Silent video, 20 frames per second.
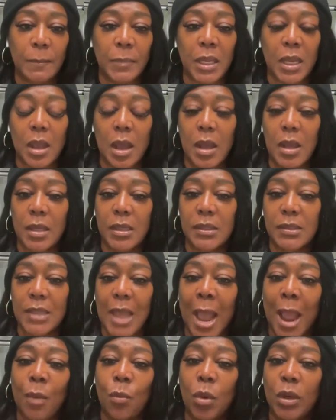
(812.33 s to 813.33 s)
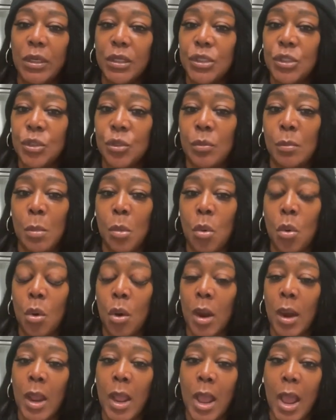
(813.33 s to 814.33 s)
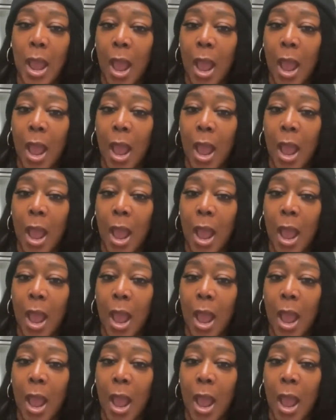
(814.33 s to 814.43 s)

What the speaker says: because I want to do more.